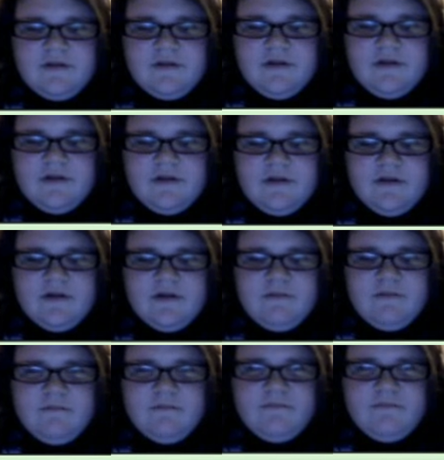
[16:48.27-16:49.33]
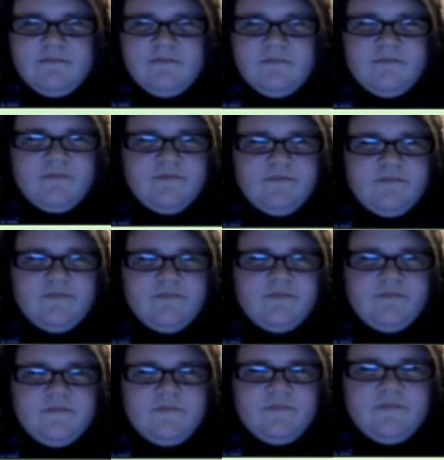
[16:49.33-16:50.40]

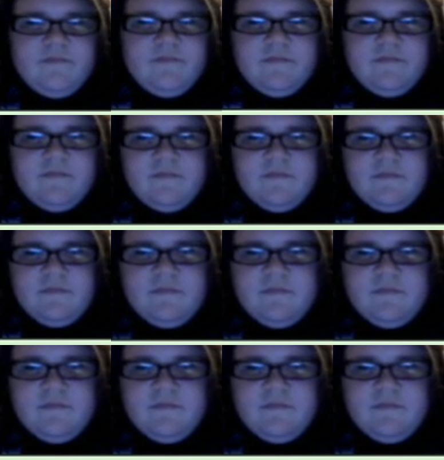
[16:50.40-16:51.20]
(silence)